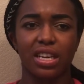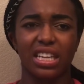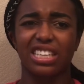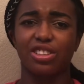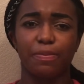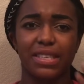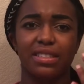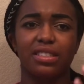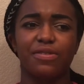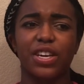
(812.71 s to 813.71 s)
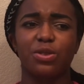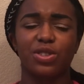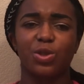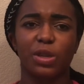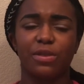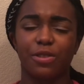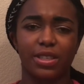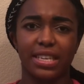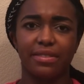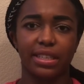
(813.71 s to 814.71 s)
their business phones
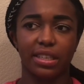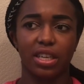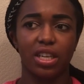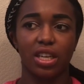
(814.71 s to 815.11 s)
24/7.